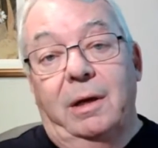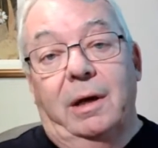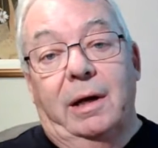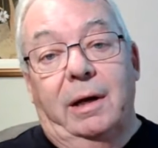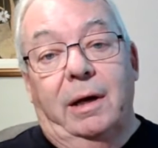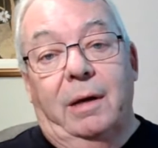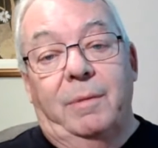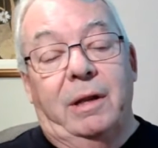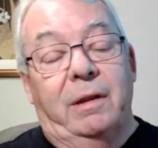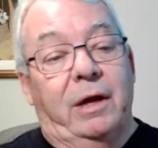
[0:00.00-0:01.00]
Uh, I
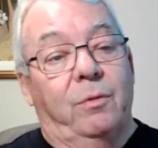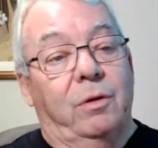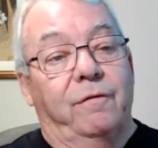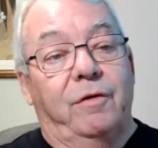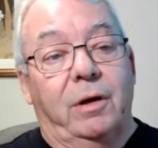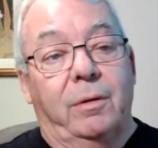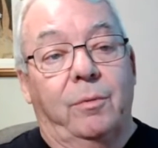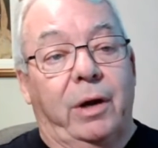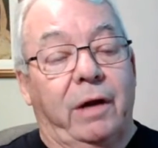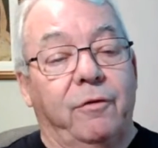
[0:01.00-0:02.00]
mean, they were
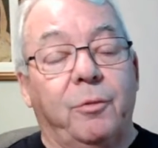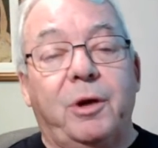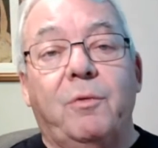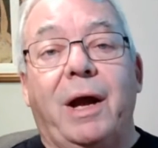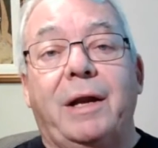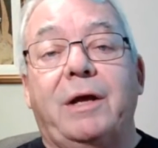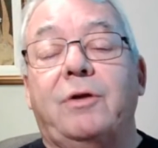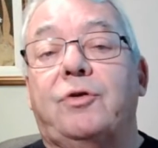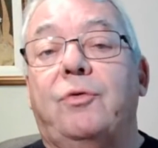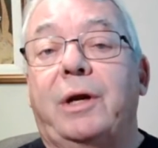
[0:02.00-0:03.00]
whenever we ran
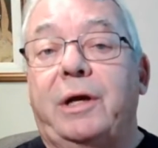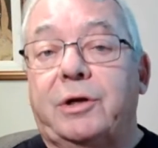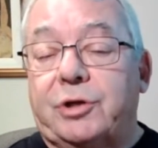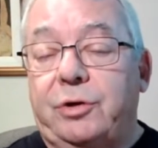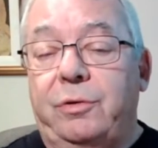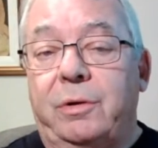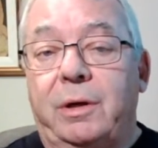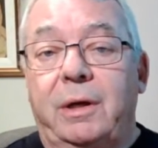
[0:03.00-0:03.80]
into an issue